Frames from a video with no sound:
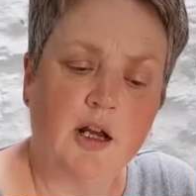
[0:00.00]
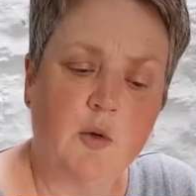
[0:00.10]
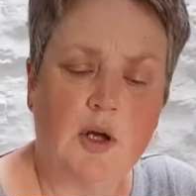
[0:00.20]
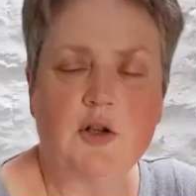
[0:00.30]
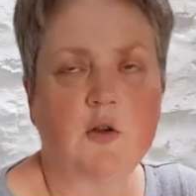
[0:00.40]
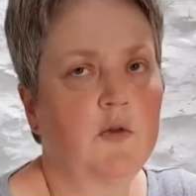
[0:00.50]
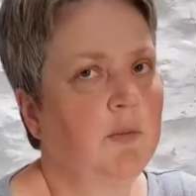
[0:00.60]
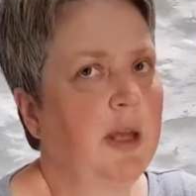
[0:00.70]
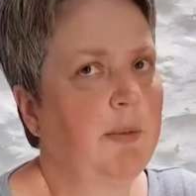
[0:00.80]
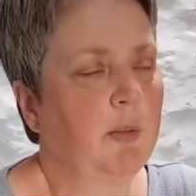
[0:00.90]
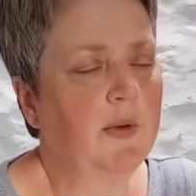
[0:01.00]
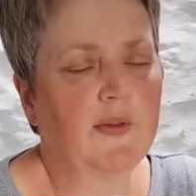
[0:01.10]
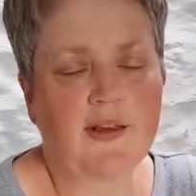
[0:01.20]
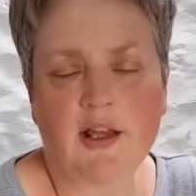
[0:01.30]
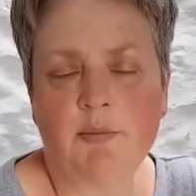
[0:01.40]
Quite often people will
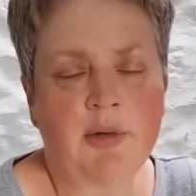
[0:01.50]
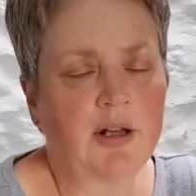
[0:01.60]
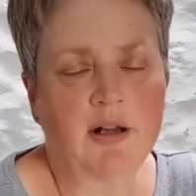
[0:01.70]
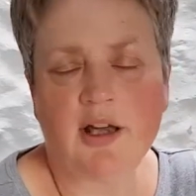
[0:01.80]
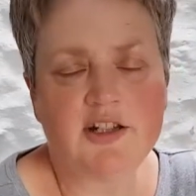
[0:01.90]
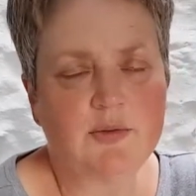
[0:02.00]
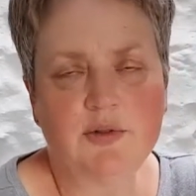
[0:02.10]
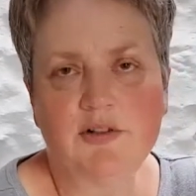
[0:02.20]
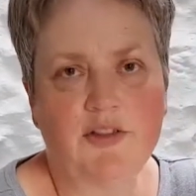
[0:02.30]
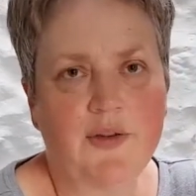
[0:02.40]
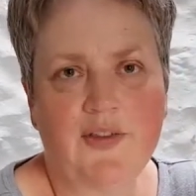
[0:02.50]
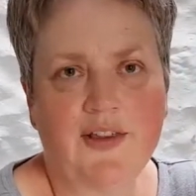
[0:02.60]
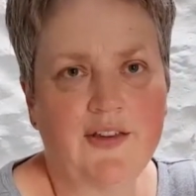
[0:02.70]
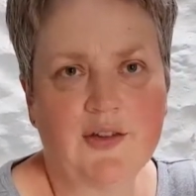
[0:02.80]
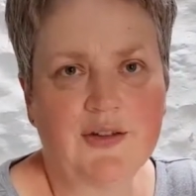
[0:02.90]
say, but I do all of those
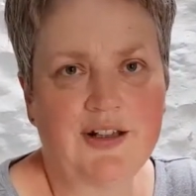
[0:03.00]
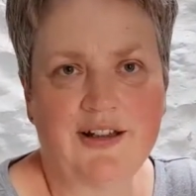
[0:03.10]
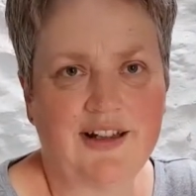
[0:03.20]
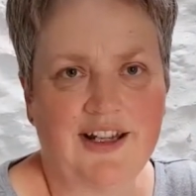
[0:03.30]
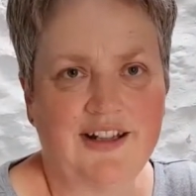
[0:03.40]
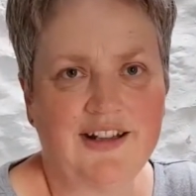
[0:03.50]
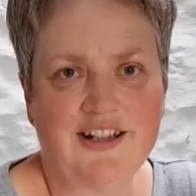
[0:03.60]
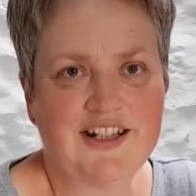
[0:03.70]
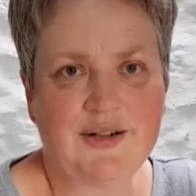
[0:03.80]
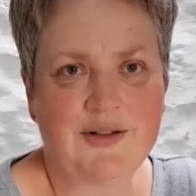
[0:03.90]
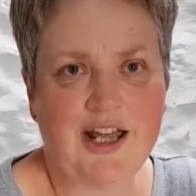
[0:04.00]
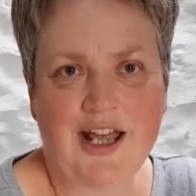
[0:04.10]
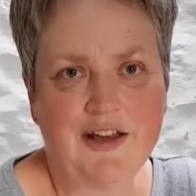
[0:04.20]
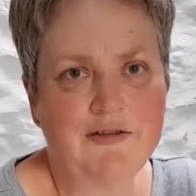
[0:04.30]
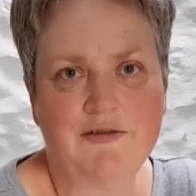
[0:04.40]
things online and I don't
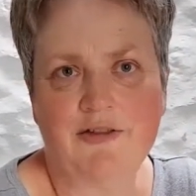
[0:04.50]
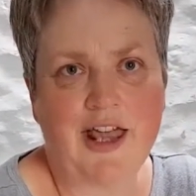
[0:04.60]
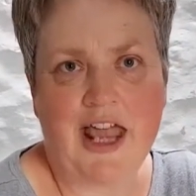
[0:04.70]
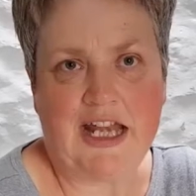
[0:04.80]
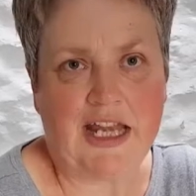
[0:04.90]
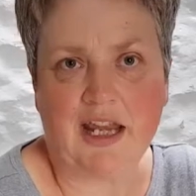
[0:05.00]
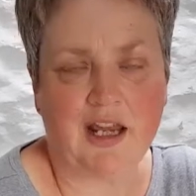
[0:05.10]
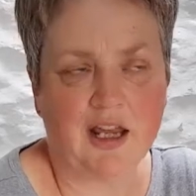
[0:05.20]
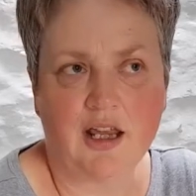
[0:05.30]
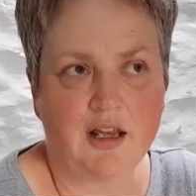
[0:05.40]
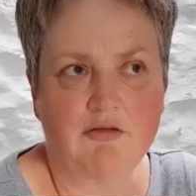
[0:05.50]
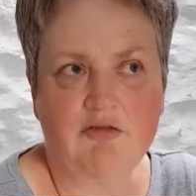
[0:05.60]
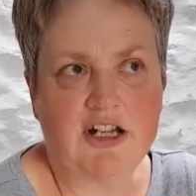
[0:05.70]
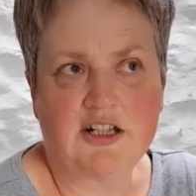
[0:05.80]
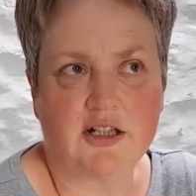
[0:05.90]
have any
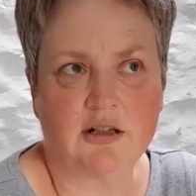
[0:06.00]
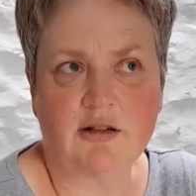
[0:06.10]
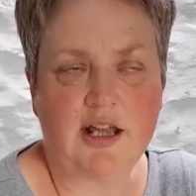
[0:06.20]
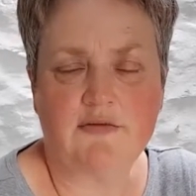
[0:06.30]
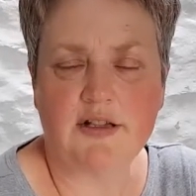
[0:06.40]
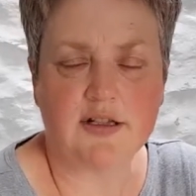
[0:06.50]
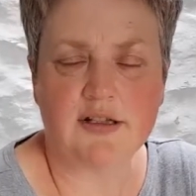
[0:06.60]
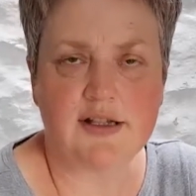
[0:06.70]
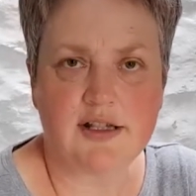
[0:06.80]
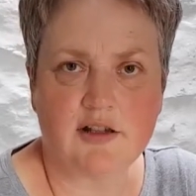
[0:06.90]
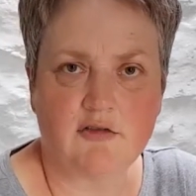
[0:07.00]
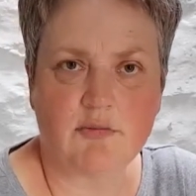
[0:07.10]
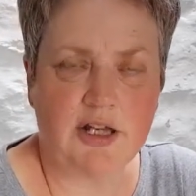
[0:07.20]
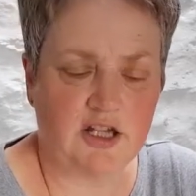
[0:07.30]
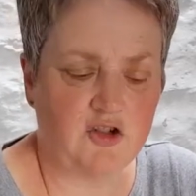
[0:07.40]
written evidence of
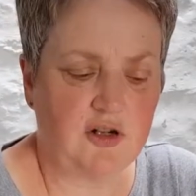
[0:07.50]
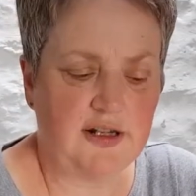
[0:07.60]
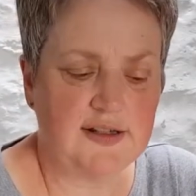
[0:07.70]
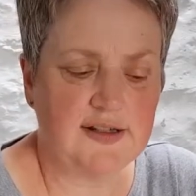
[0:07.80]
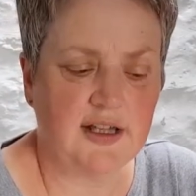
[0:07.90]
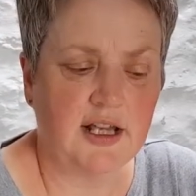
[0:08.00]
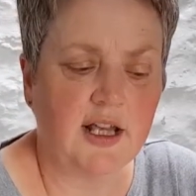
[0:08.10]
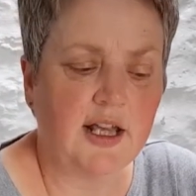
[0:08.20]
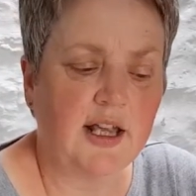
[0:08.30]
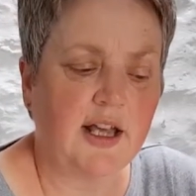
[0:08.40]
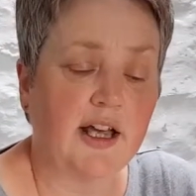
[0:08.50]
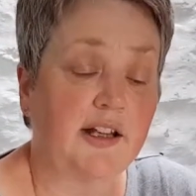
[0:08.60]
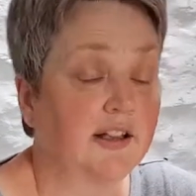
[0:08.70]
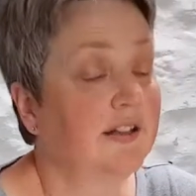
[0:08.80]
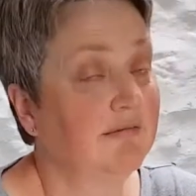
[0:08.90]
my address.
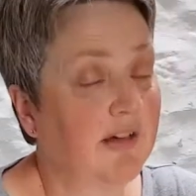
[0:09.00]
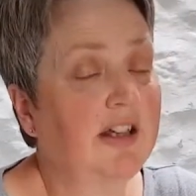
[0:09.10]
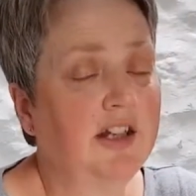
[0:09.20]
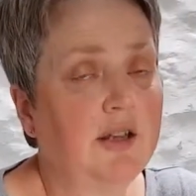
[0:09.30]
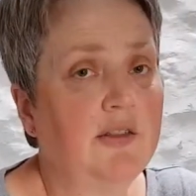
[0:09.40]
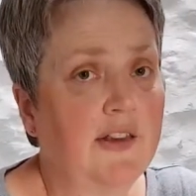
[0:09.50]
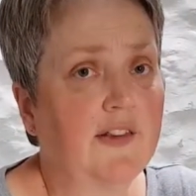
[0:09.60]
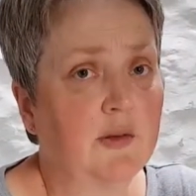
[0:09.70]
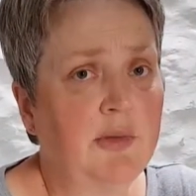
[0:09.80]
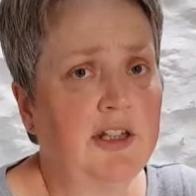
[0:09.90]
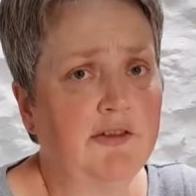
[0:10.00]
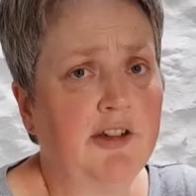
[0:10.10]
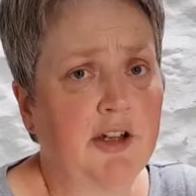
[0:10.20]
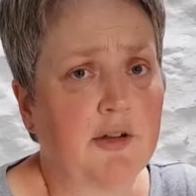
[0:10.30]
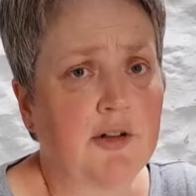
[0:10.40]
And I know this can be
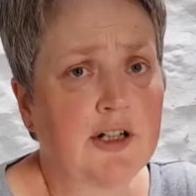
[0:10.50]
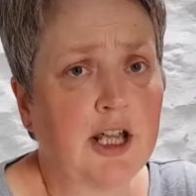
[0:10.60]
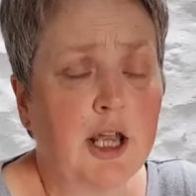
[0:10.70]
difficult.